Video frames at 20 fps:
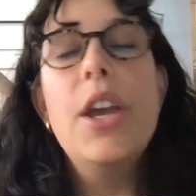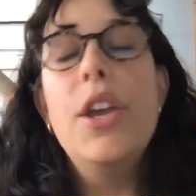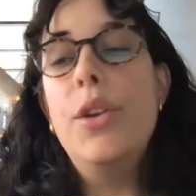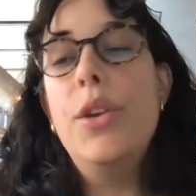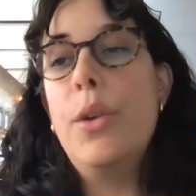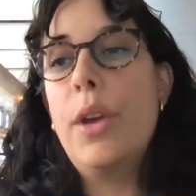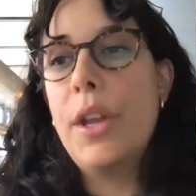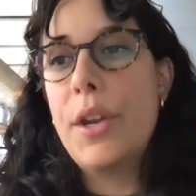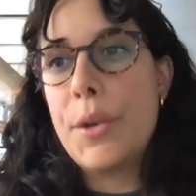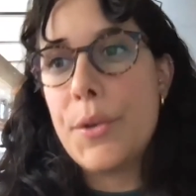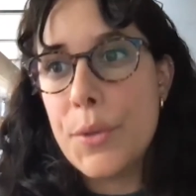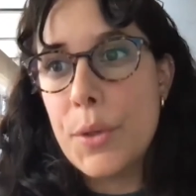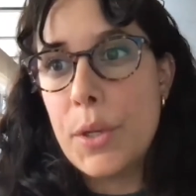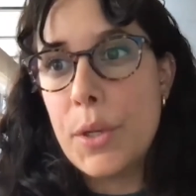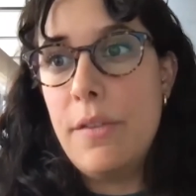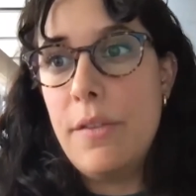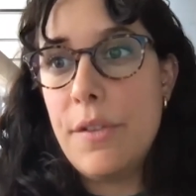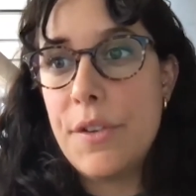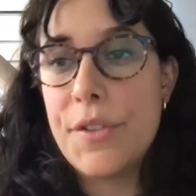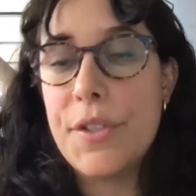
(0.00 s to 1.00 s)
you can also
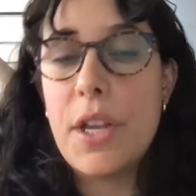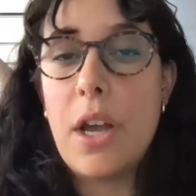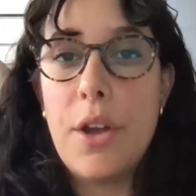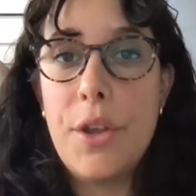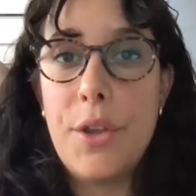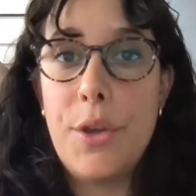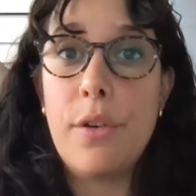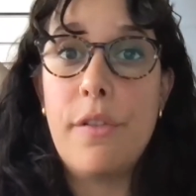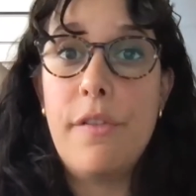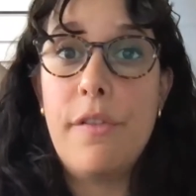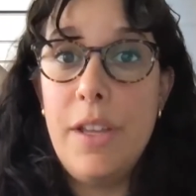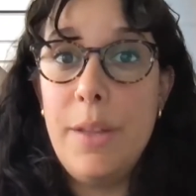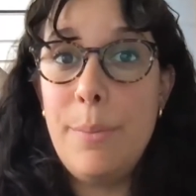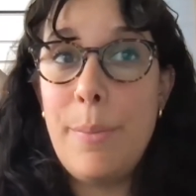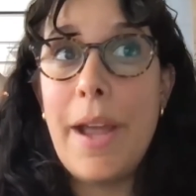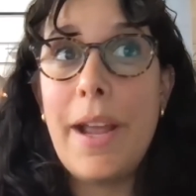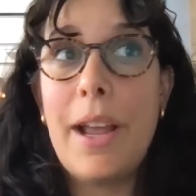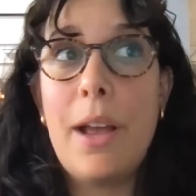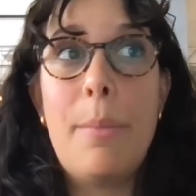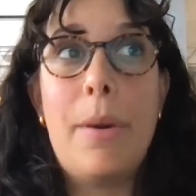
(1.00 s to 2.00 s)
give us your
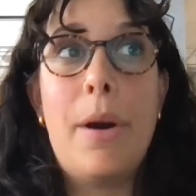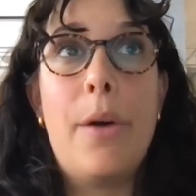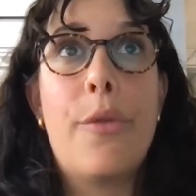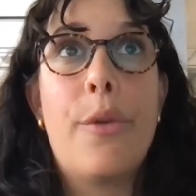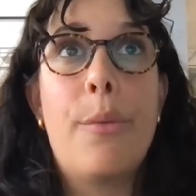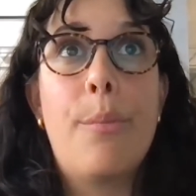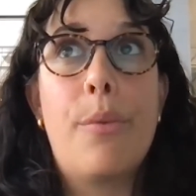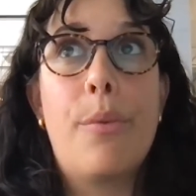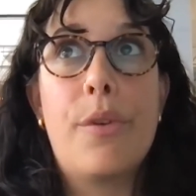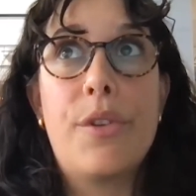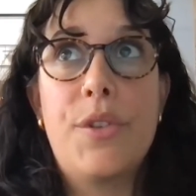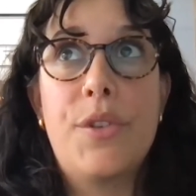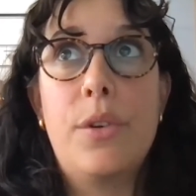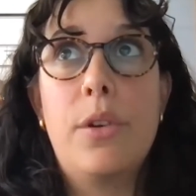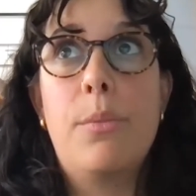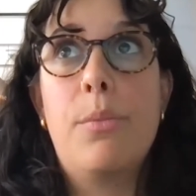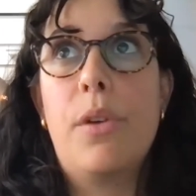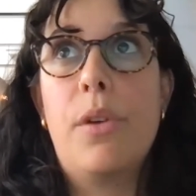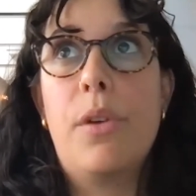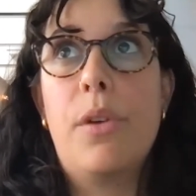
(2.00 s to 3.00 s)
feedback about the
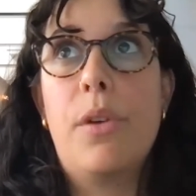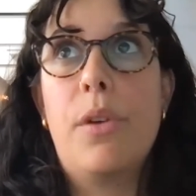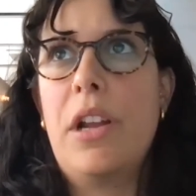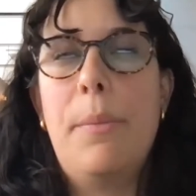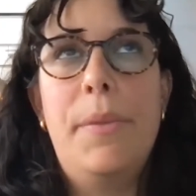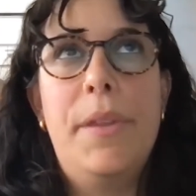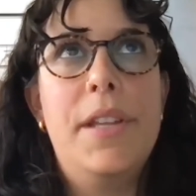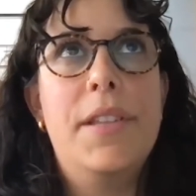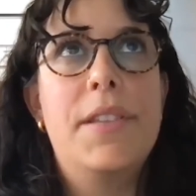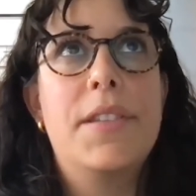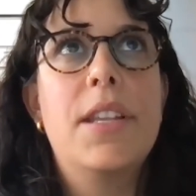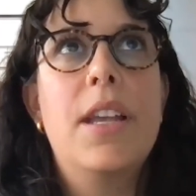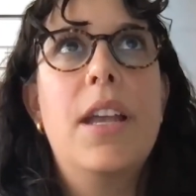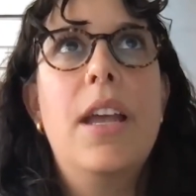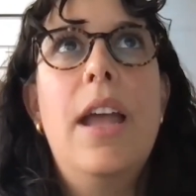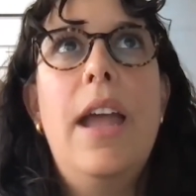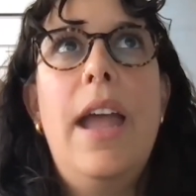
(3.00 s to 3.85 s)
Personio product updates